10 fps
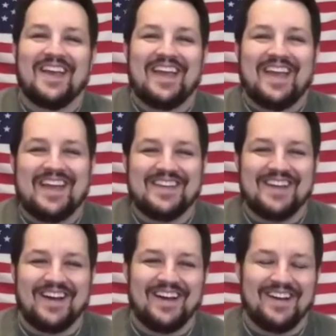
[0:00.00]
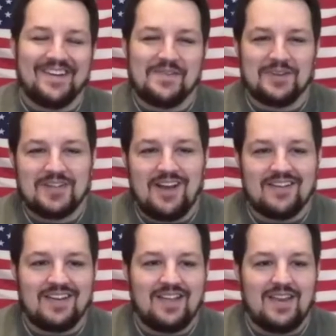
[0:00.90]
And we were
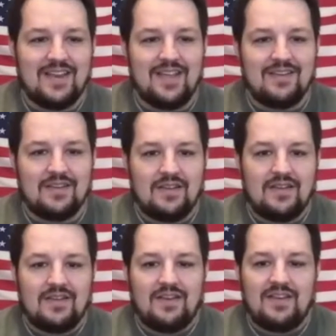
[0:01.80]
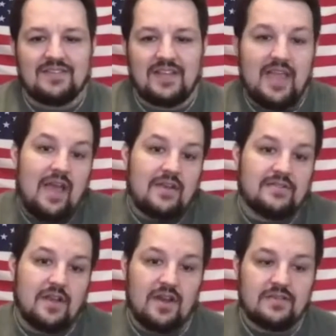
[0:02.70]
talking, and he's like, yeah,
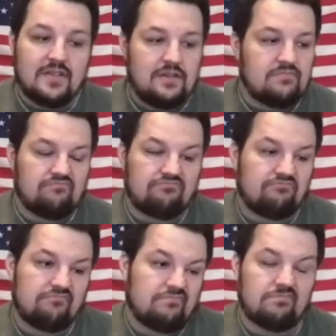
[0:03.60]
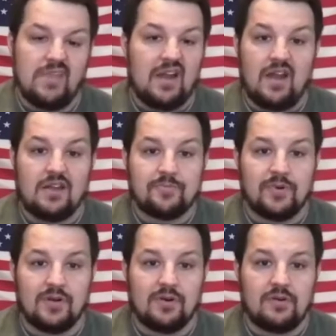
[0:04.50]
he's like, honestly, I'm not an
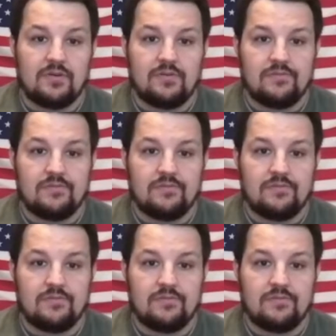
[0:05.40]
entrepreneur.